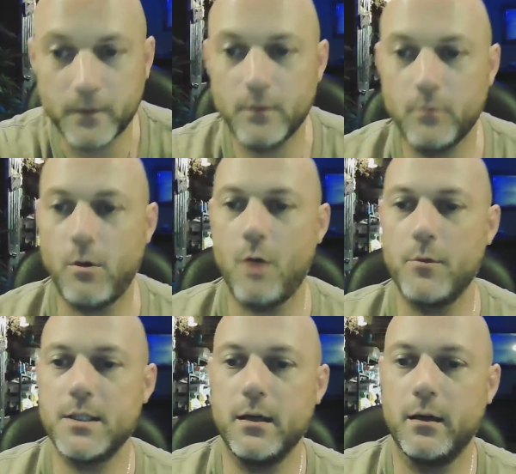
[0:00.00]
We're
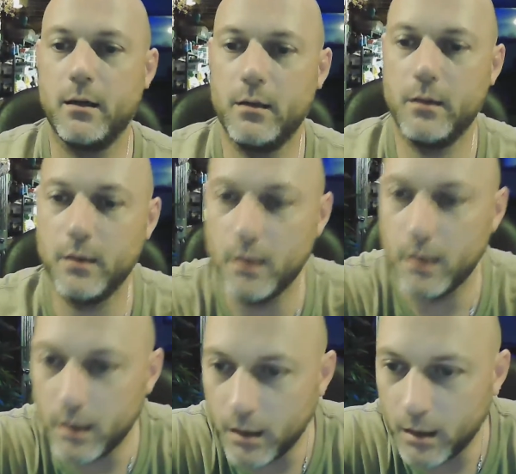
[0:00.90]
always here.
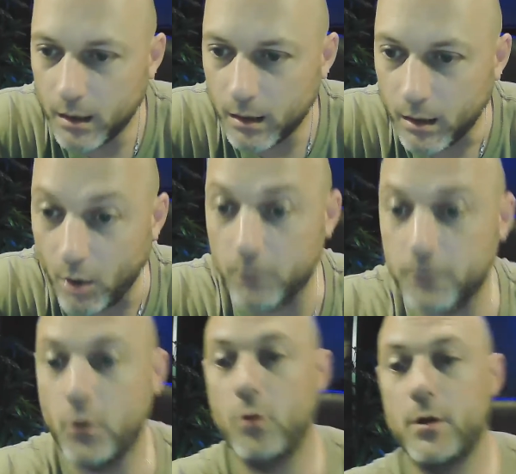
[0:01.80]
Oh,
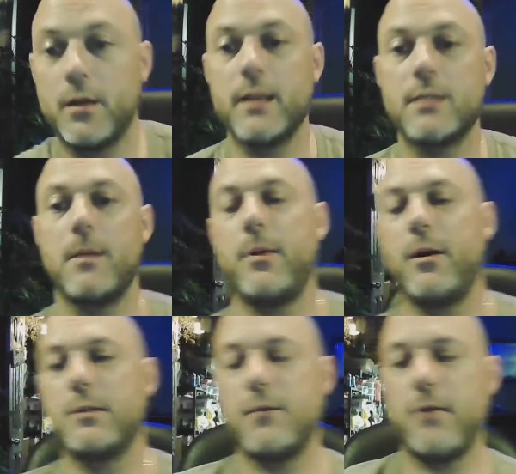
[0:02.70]
Florida. Nice. My
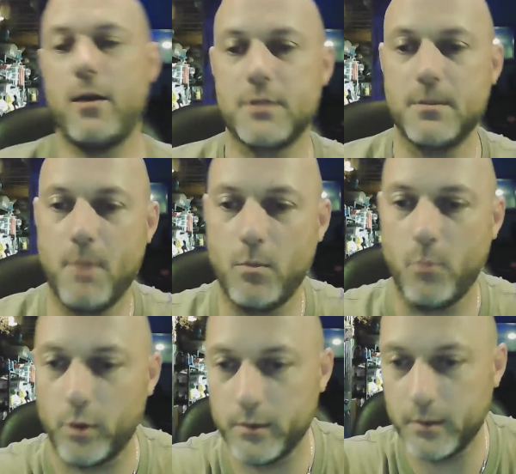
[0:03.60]
parents have a house in
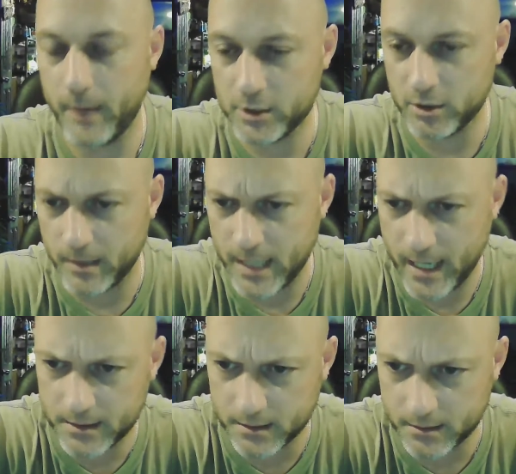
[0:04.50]
Melbourne. My
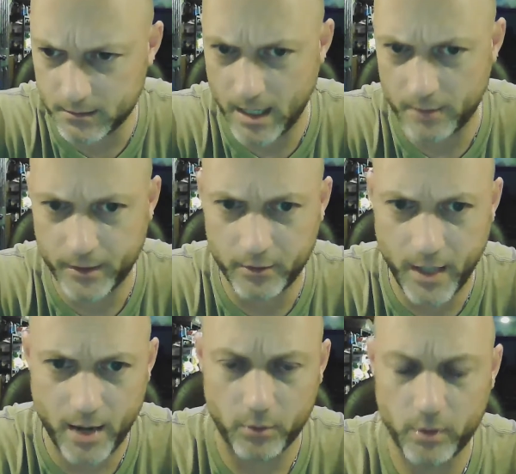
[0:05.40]
dad's down there
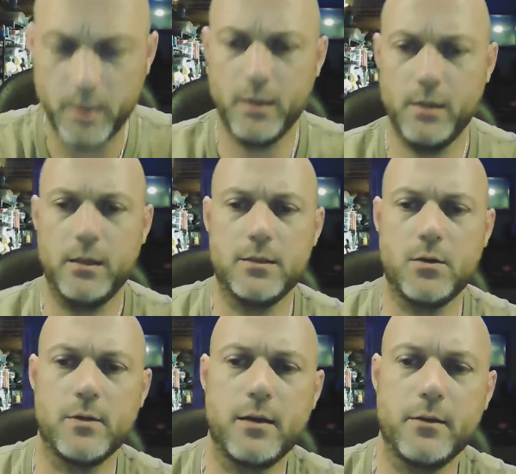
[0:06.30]
now. He's
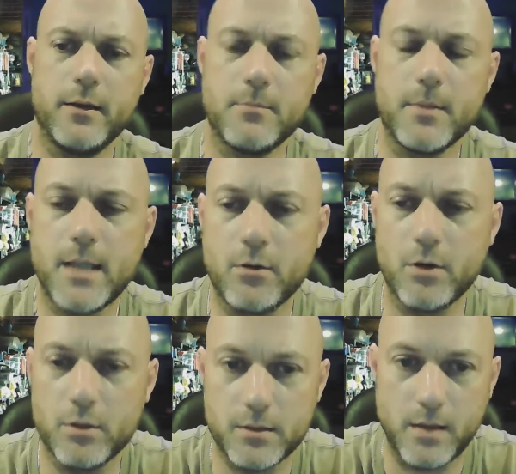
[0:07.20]
going down there. He's been
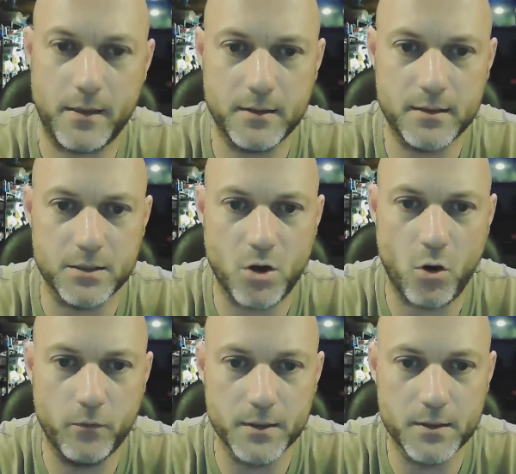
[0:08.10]
down, I think, since
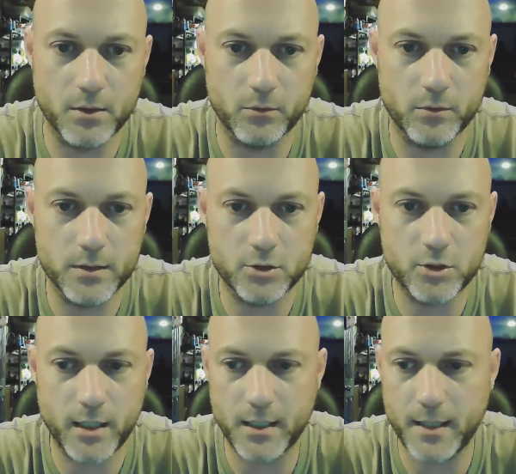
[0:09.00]
COVID. So he's
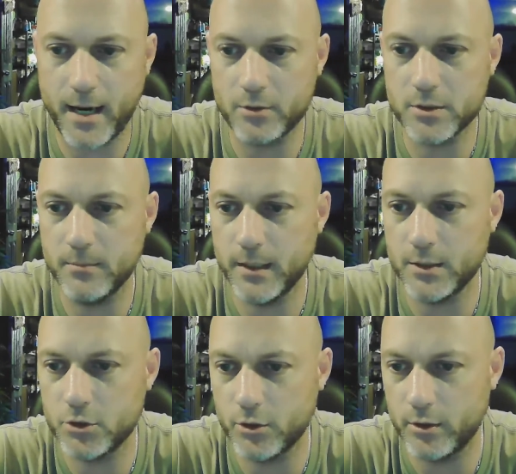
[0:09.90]
checking on the house and making
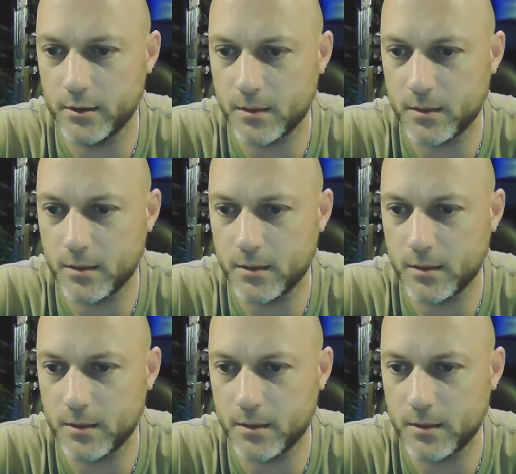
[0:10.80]
sure it's